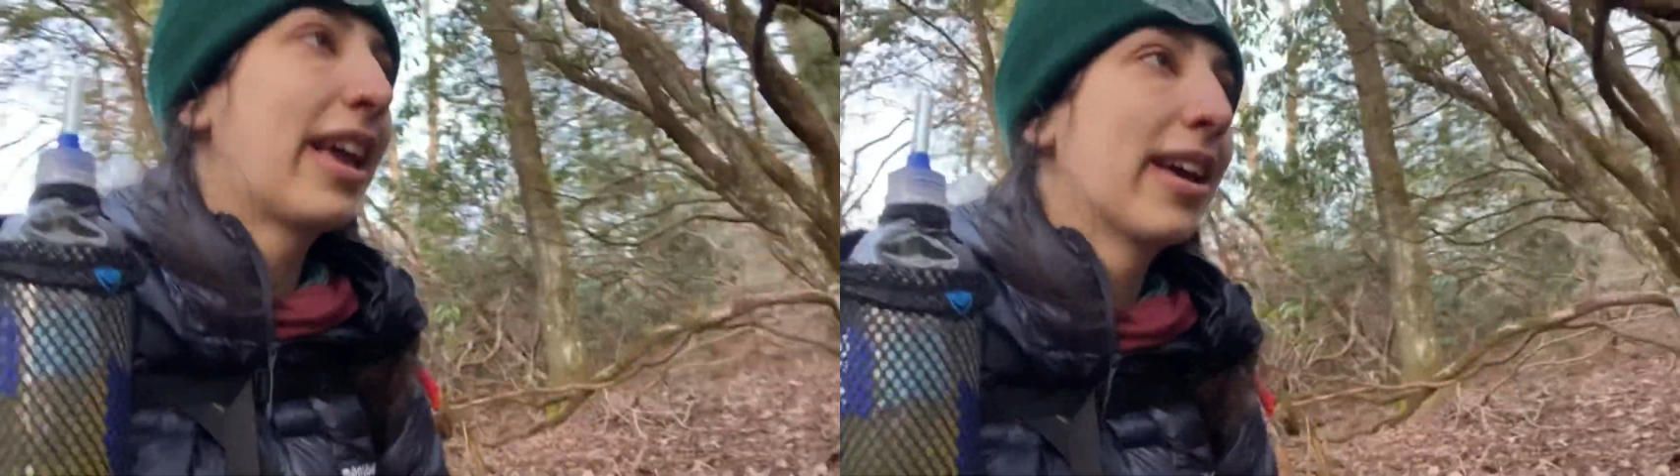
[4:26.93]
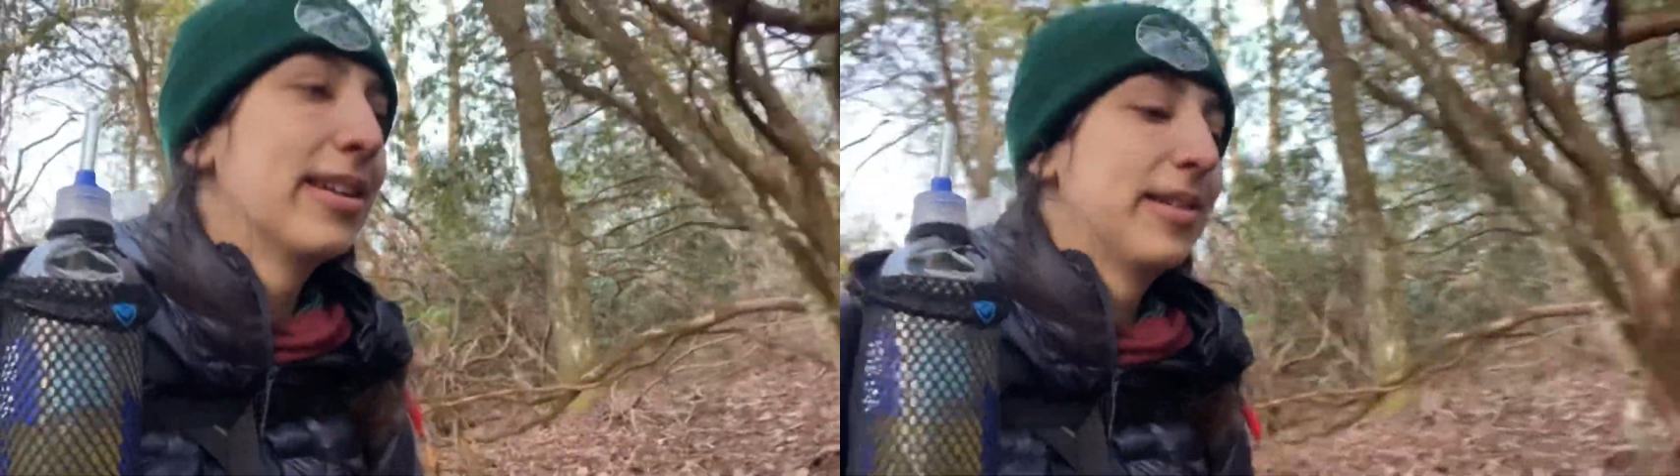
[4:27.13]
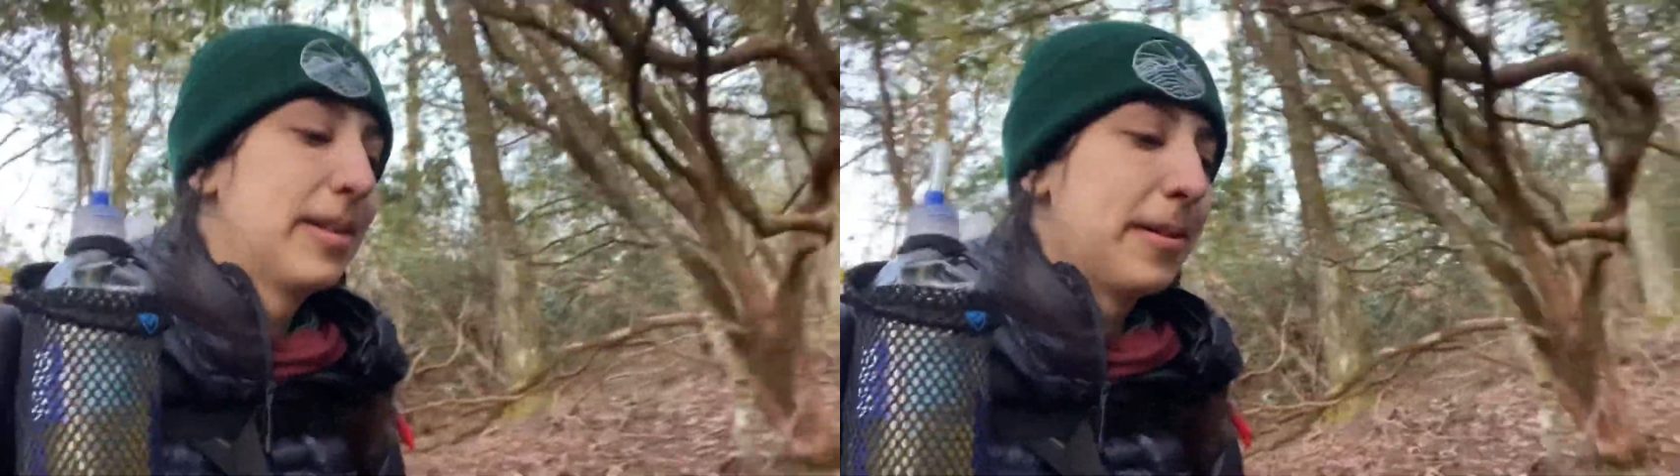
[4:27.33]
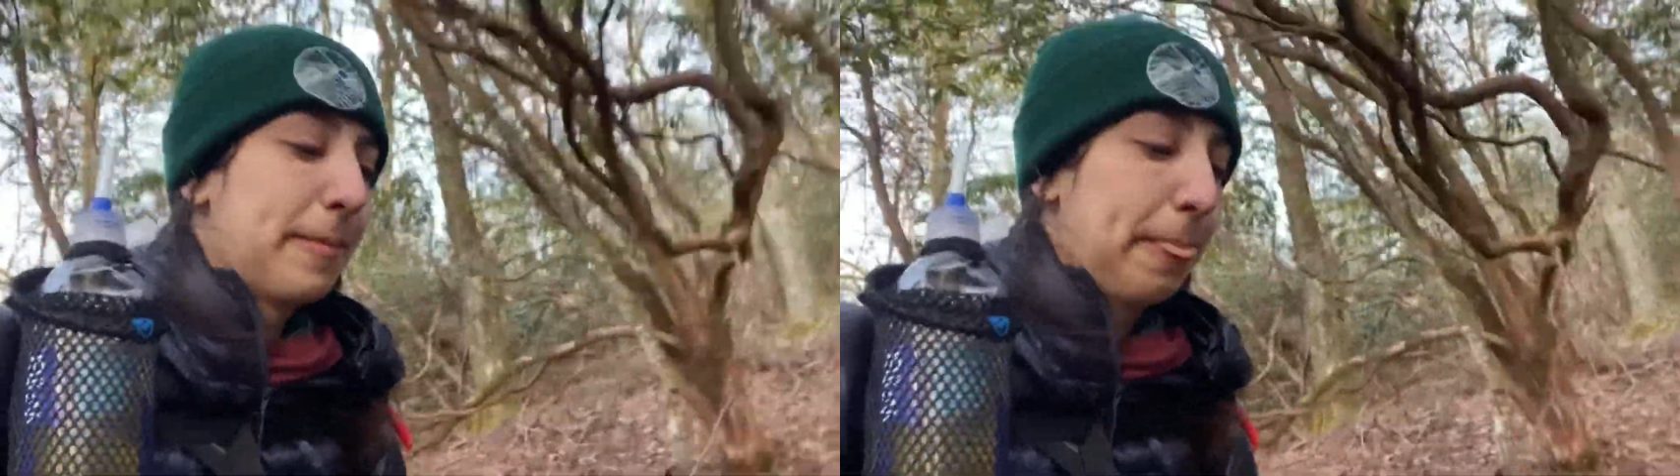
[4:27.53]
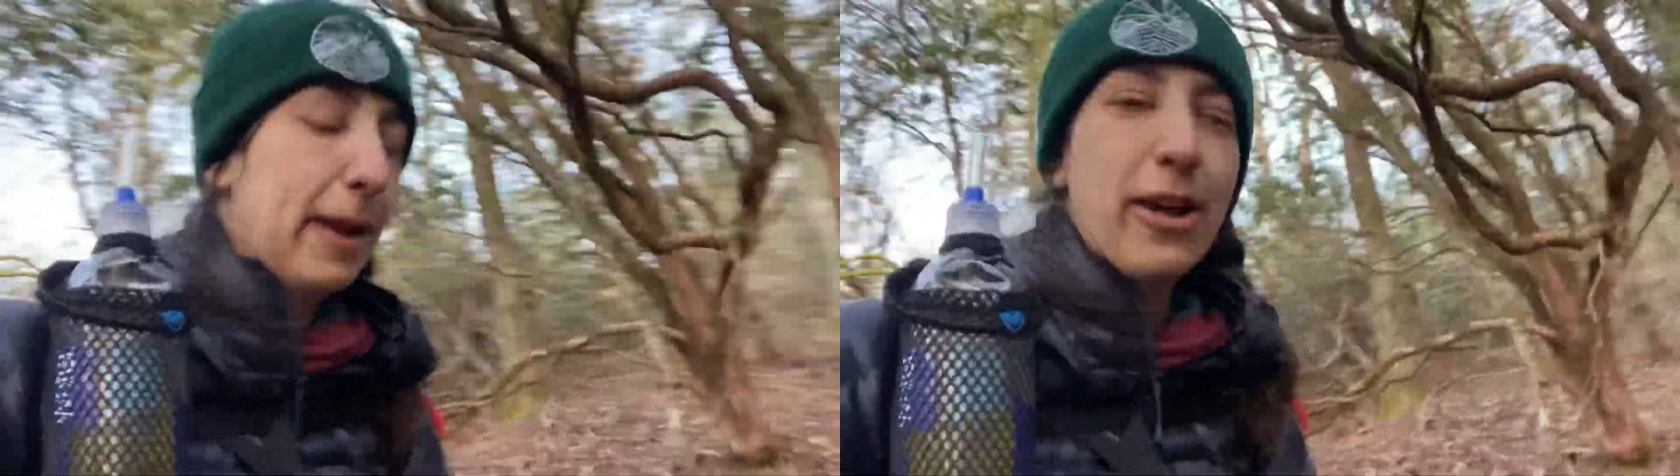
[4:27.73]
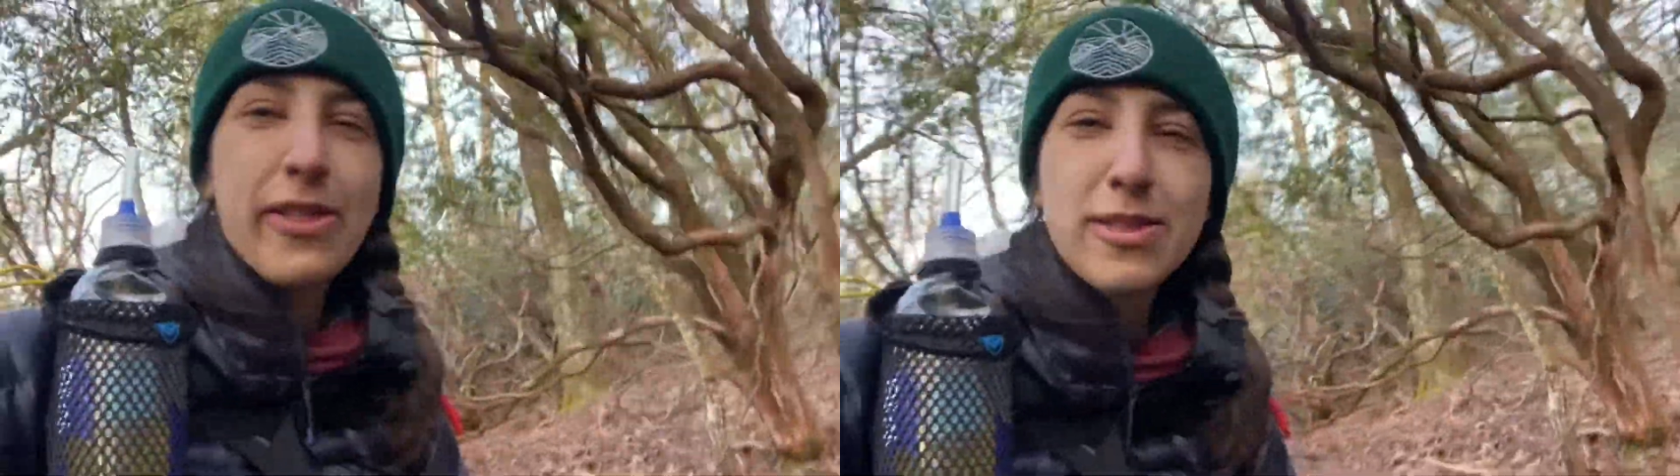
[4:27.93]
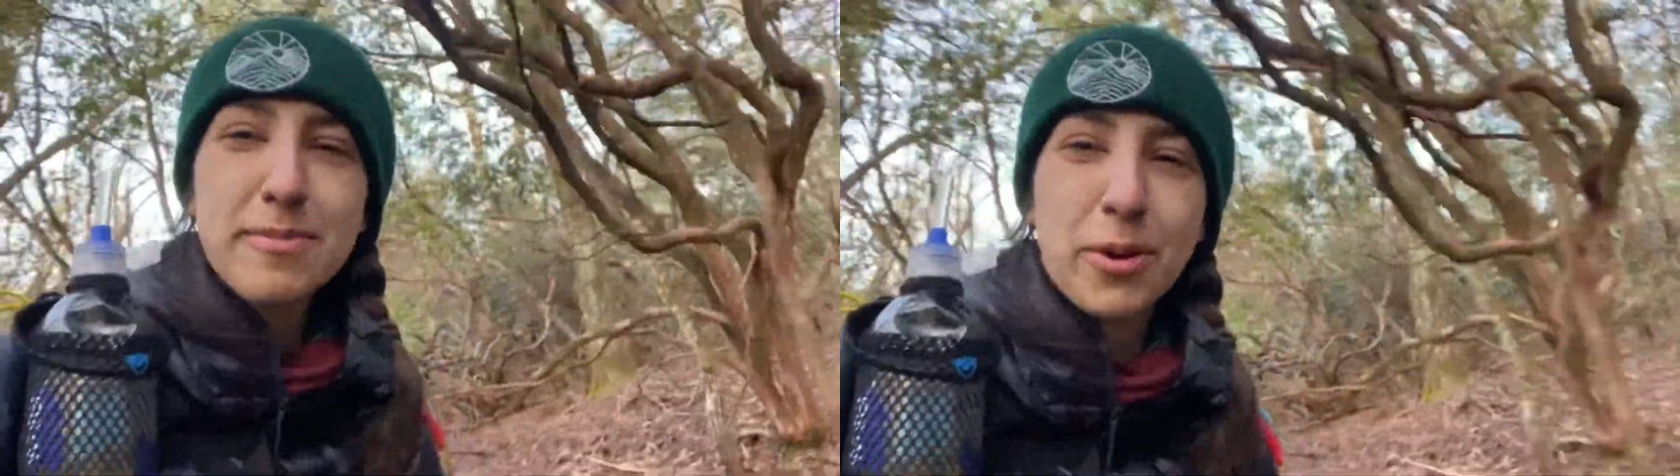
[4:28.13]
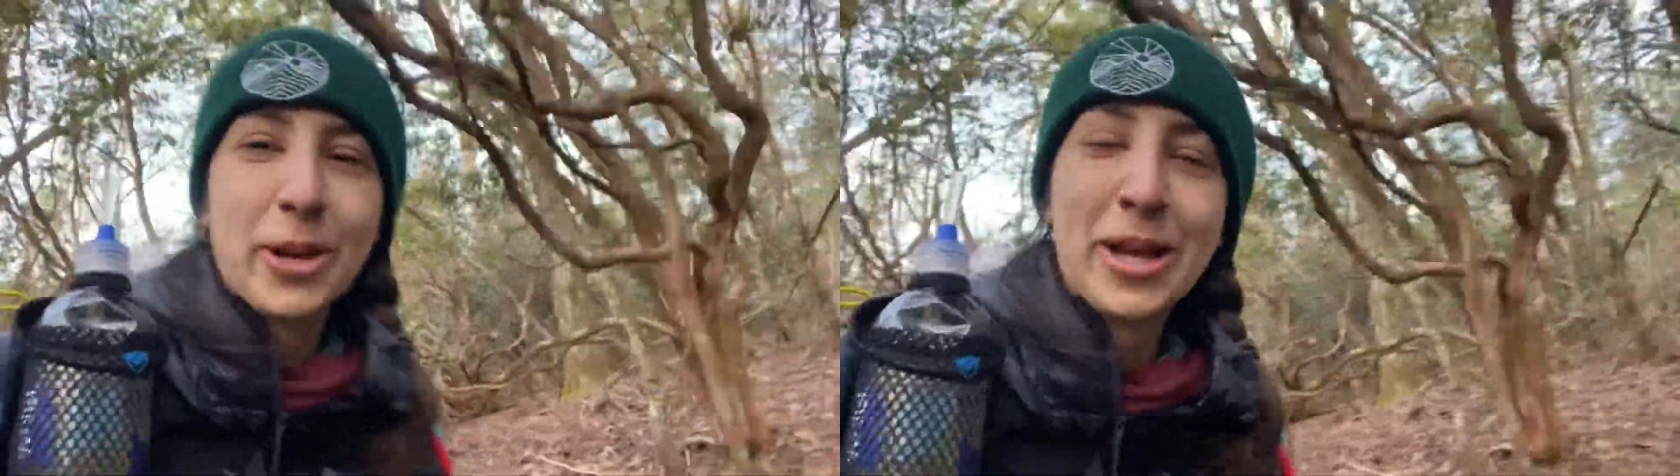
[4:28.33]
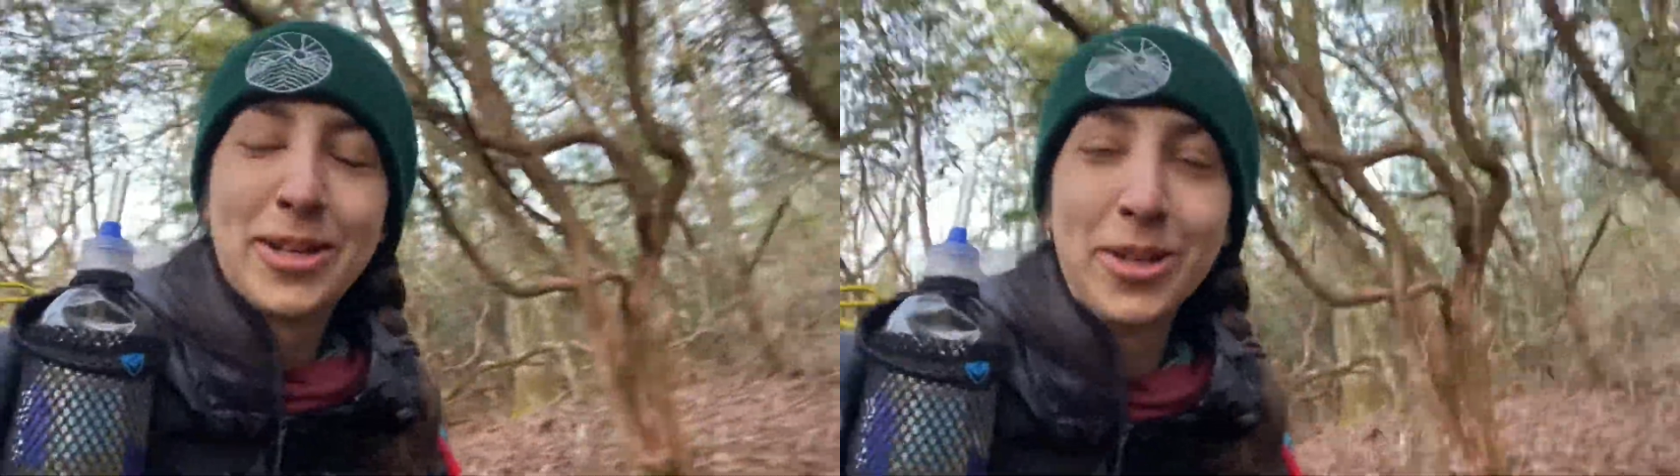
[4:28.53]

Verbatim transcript: I don't know, I think the mornings